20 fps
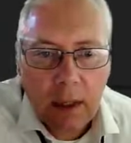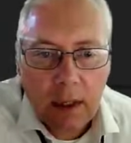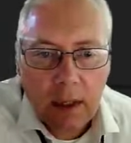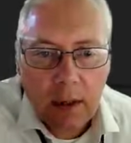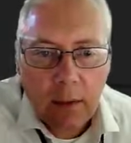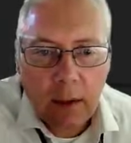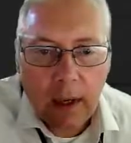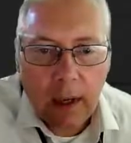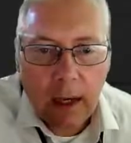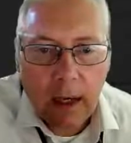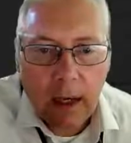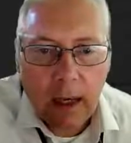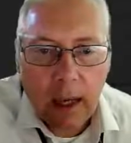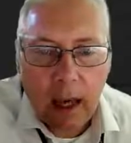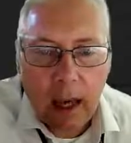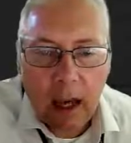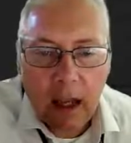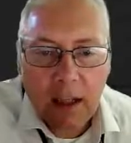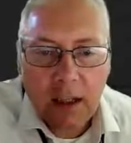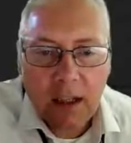okay,
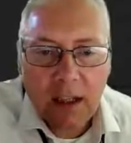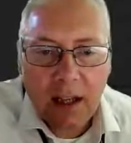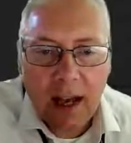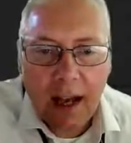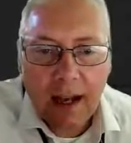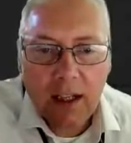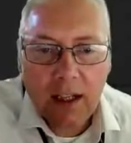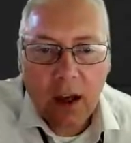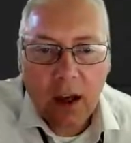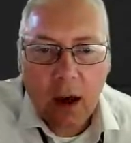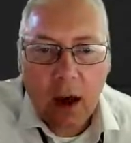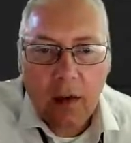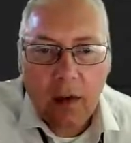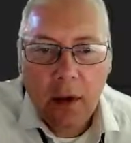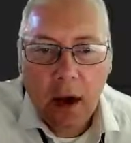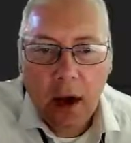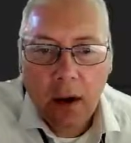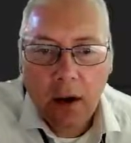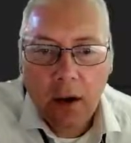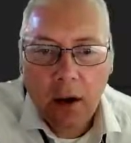and select
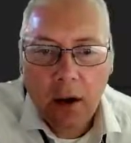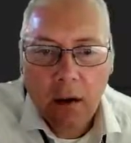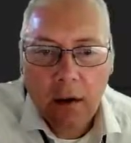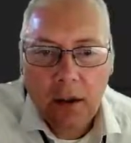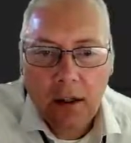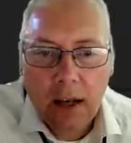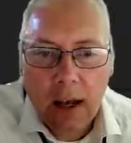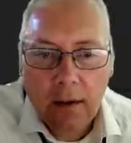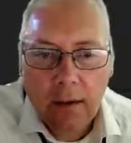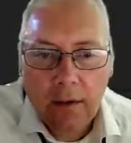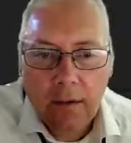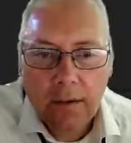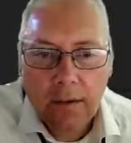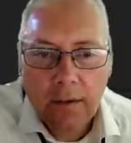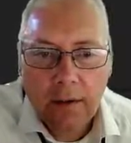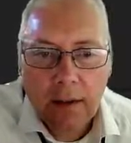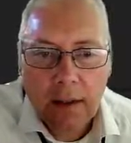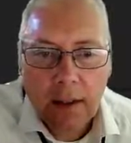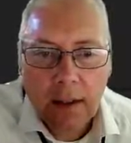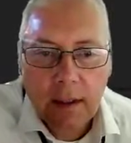other, not self.
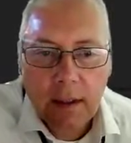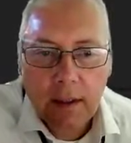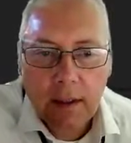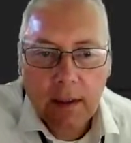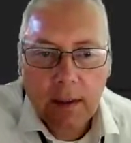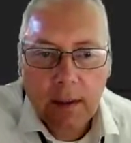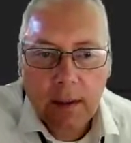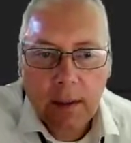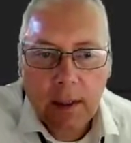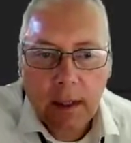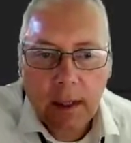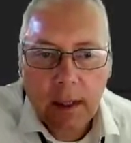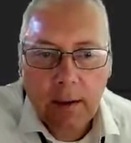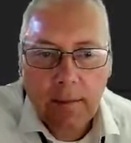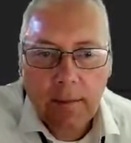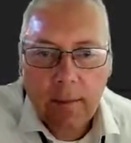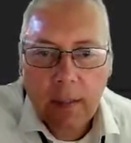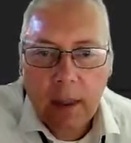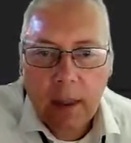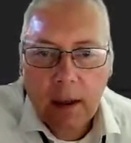Okay,
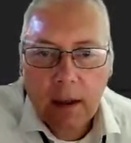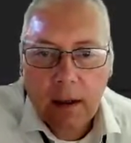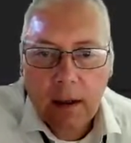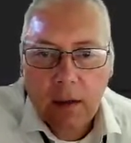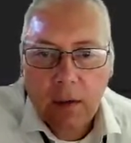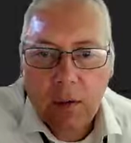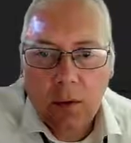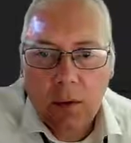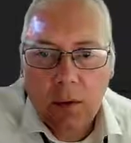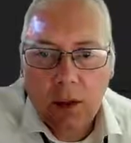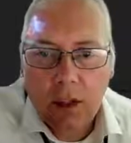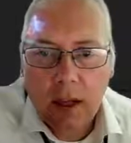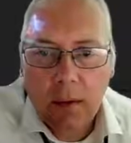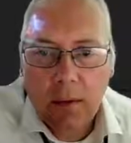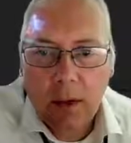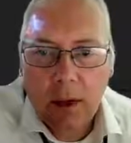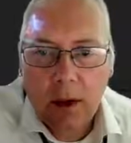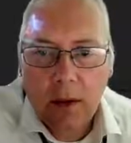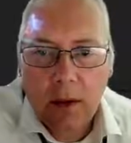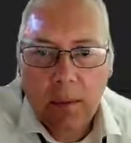so do the same
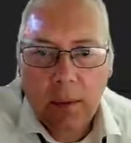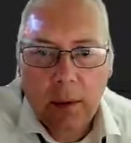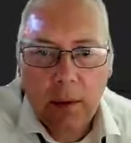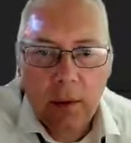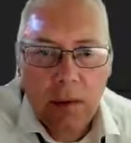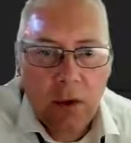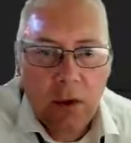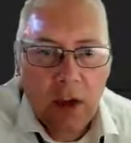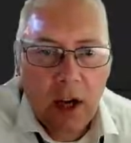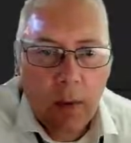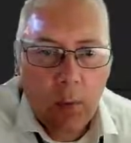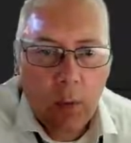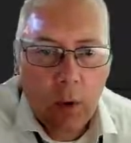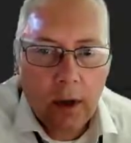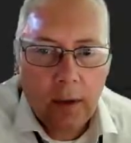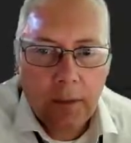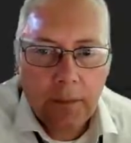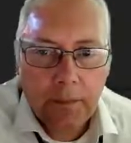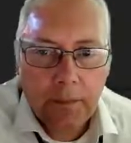thing on the blue gem one.